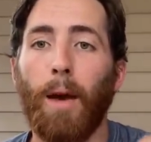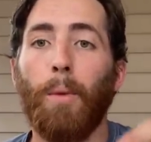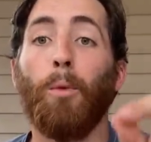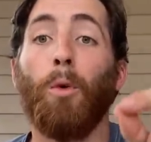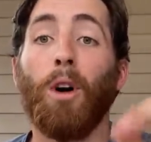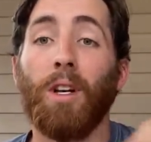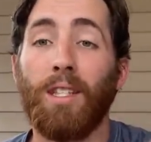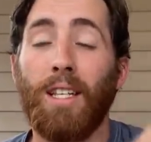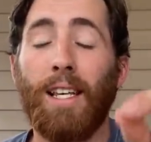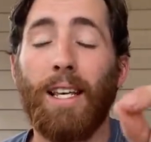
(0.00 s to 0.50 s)

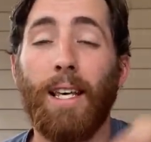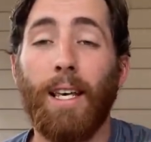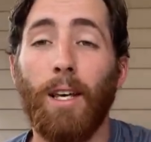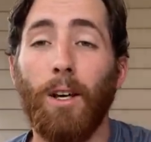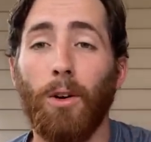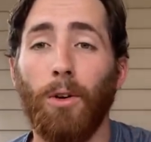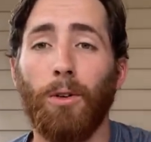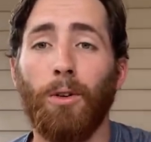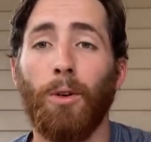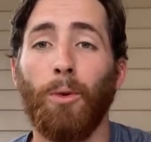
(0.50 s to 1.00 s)
Was he
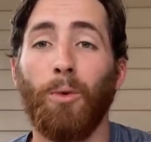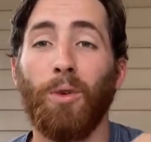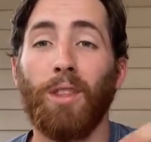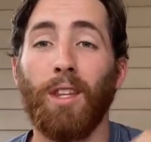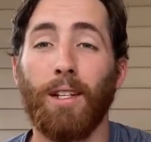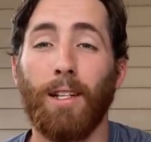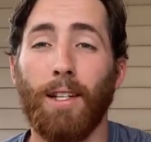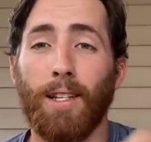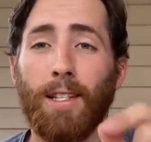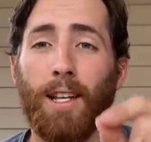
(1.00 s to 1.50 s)
healed when
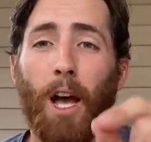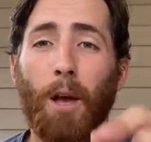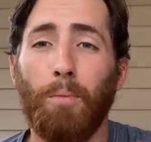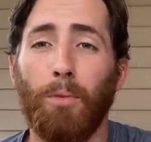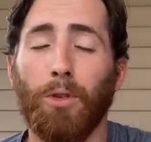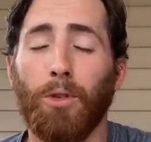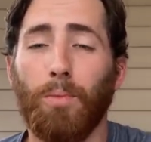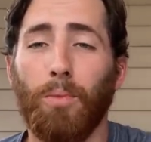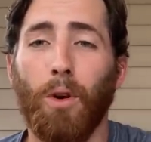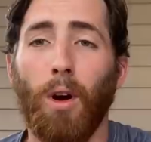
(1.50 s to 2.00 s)
the
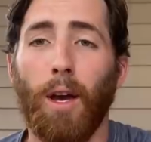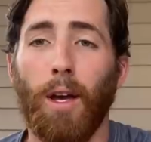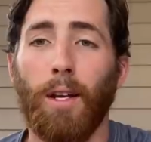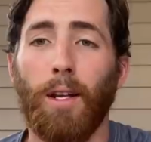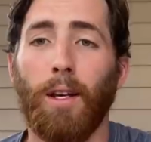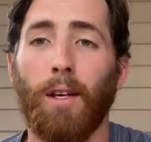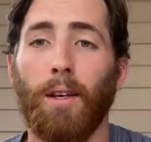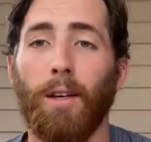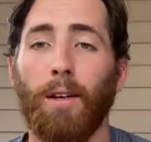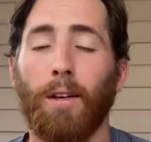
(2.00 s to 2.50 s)
disciples prayed?
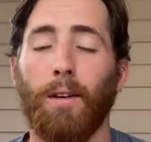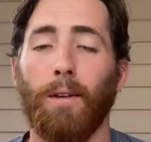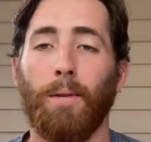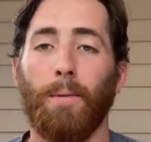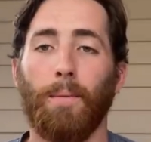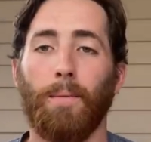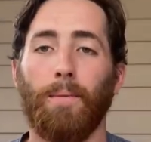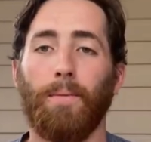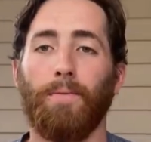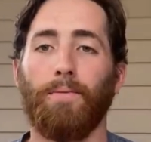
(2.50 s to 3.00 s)

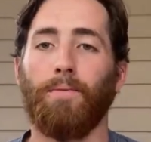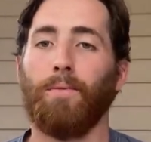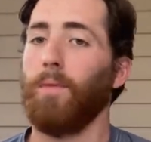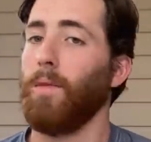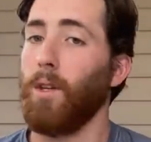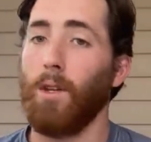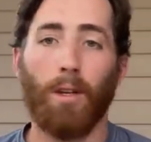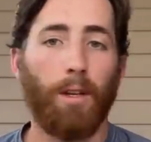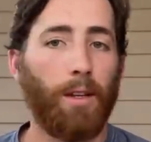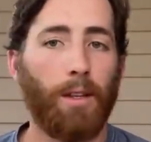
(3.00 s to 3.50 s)

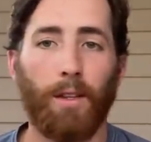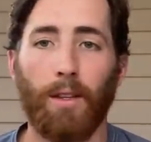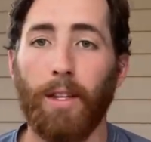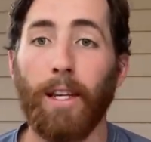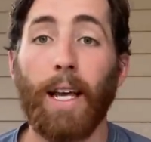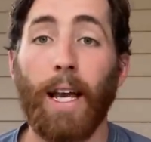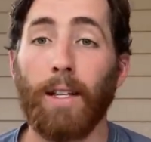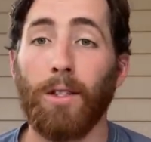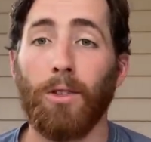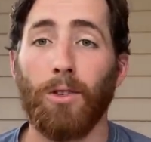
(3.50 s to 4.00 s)

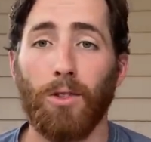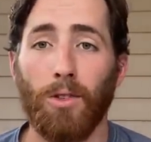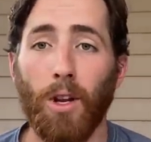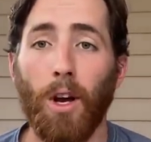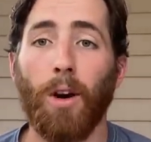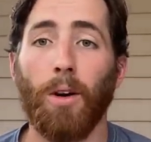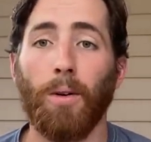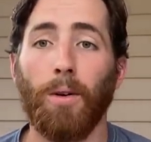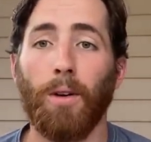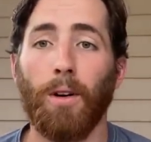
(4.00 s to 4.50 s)
The answer is
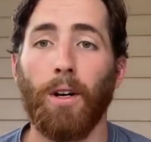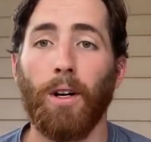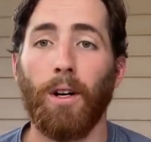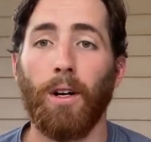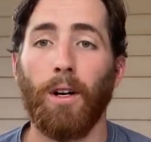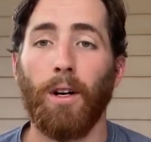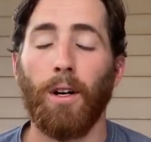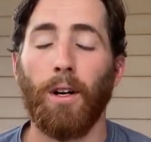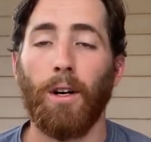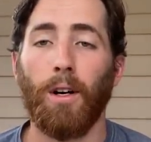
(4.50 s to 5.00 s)
no.
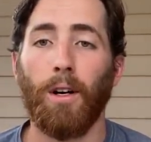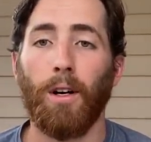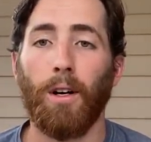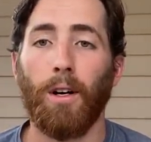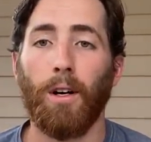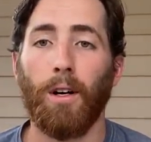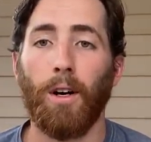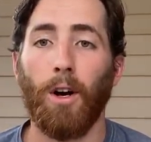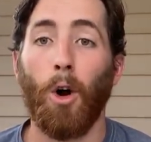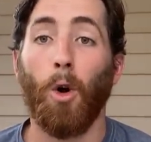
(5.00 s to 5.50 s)

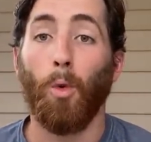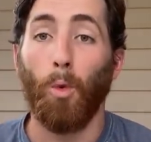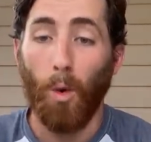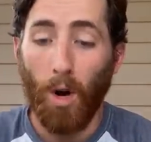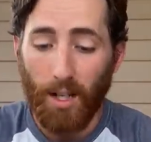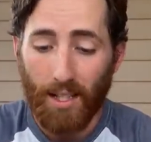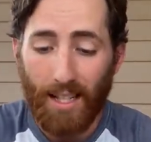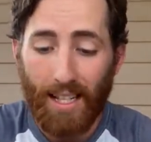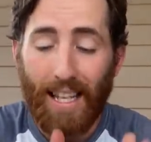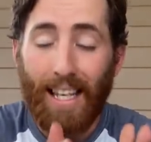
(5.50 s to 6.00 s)

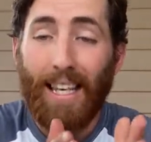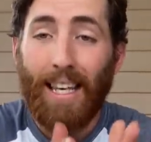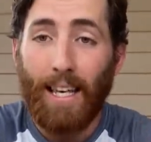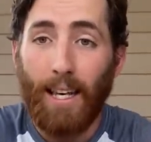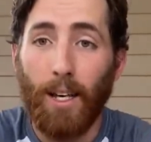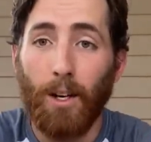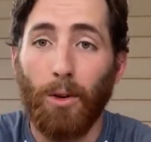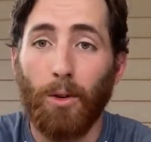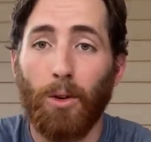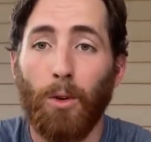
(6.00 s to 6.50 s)
Was he
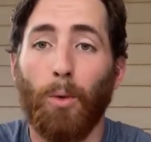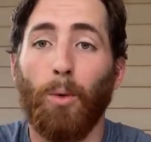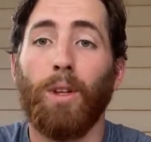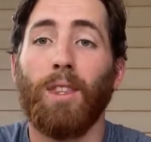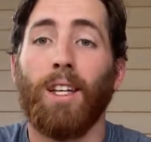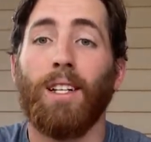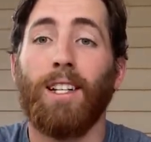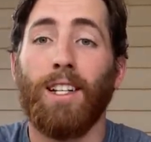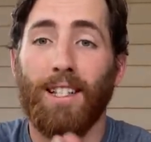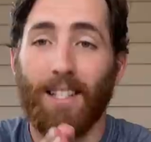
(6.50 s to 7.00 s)
healed when
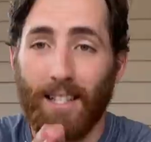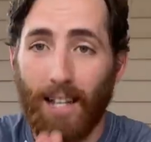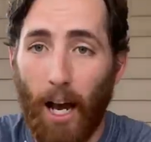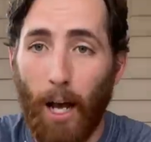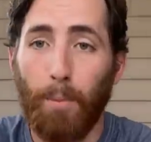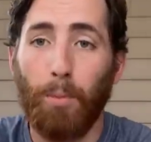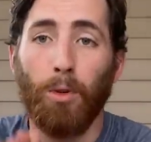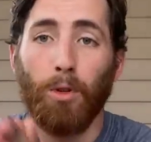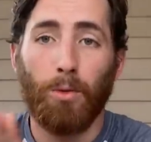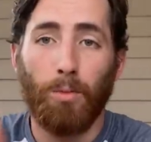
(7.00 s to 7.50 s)
the
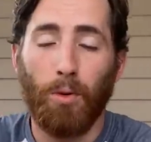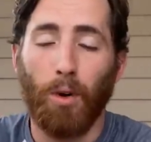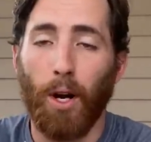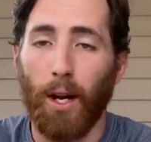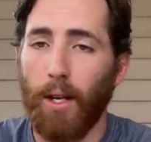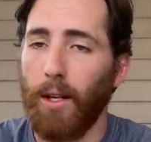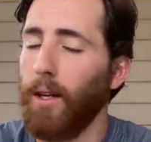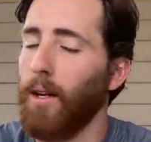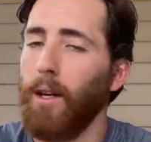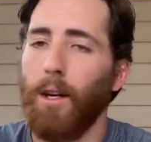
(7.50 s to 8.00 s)
disciples
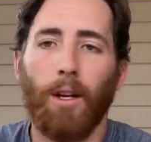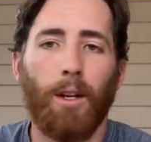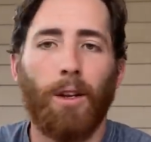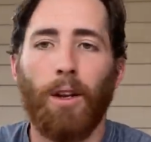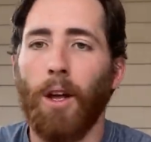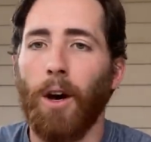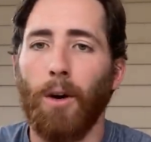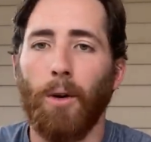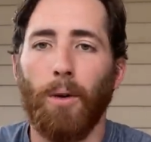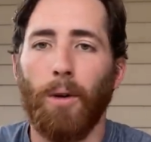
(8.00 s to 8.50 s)
prayed?
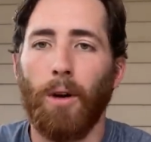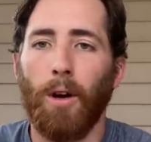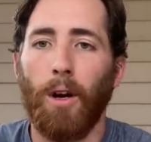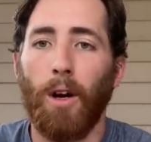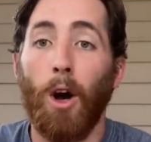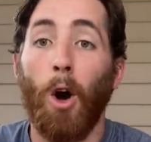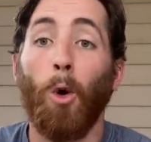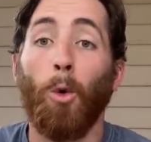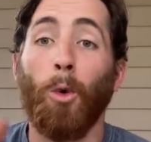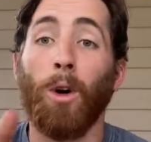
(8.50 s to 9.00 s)
No.
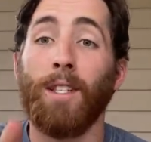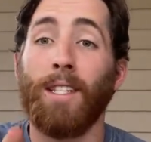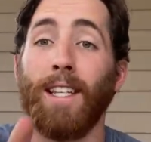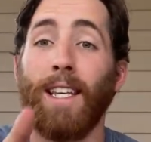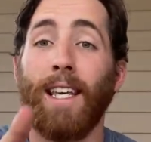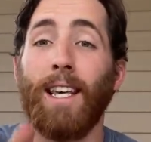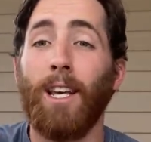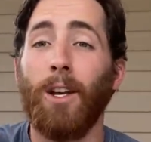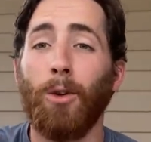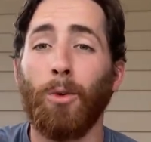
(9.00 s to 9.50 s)
Was
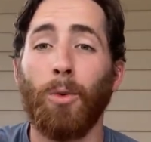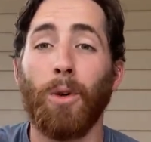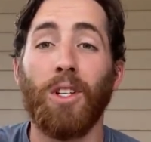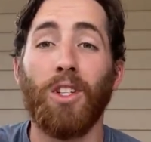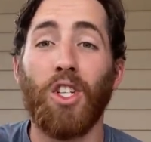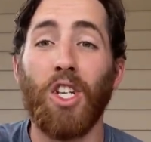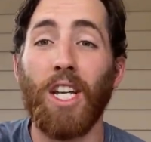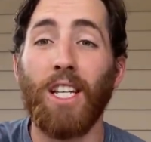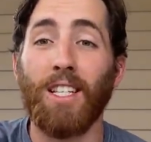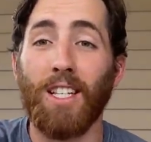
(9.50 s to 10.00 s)
he healed when
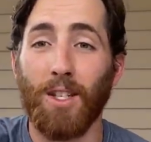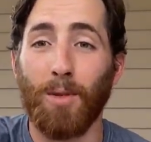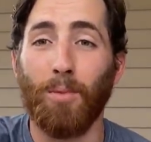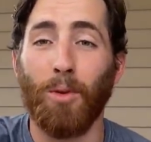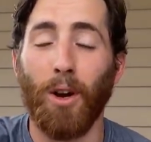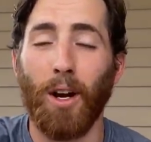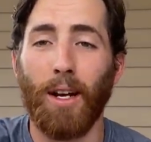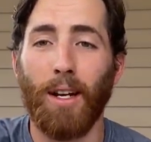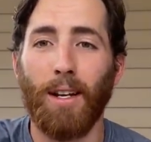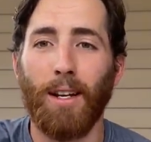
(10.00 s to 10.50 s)
Jesus
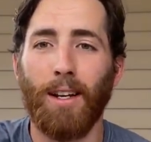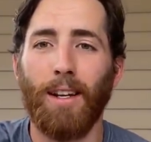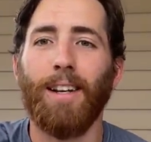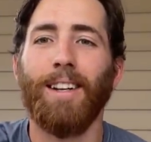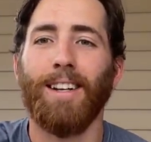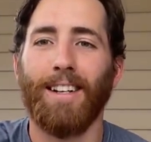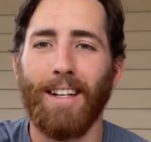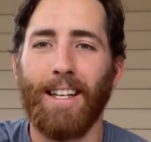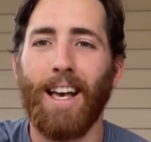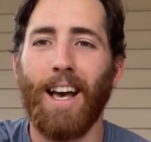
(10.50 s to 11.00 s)
prayed?
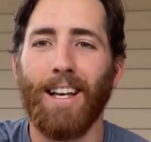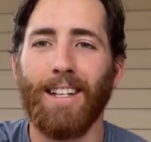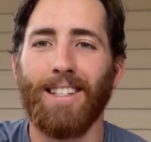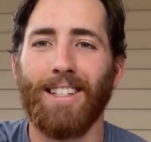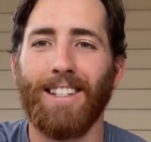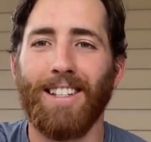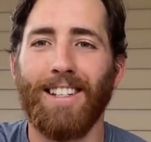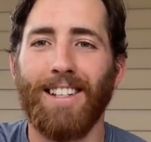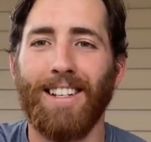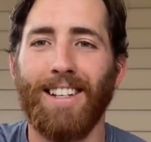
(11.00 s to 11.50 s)

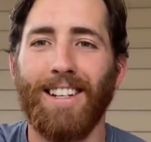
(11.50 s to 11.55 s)
Yes.